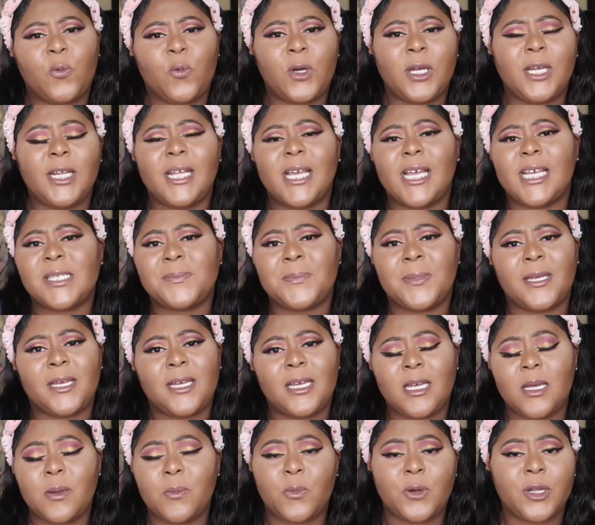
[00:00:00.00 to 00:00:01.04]
what has
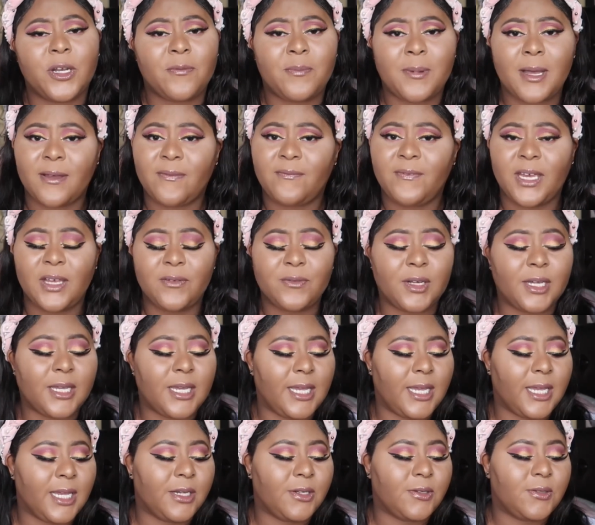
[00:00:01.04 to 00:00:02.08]
become one of my favorite
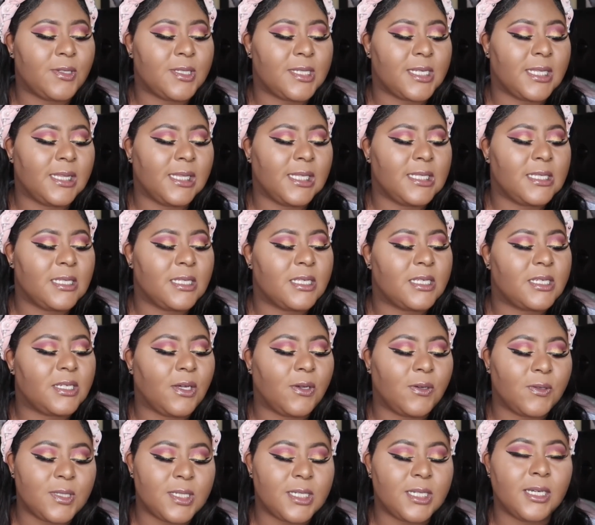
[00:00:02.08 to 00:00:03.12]
candles and this is
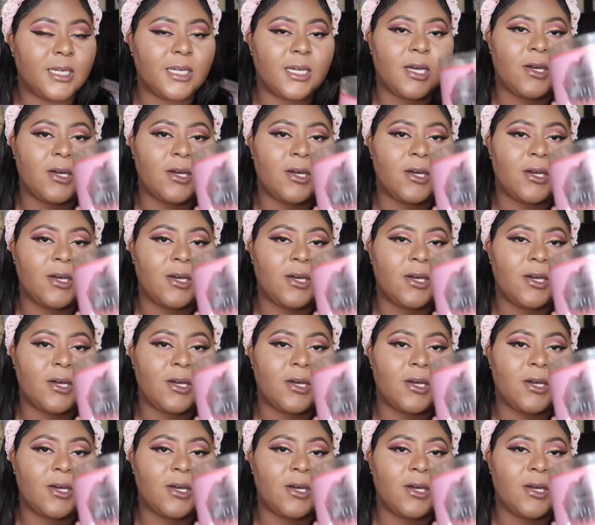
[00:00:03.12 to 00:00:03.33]
Toasted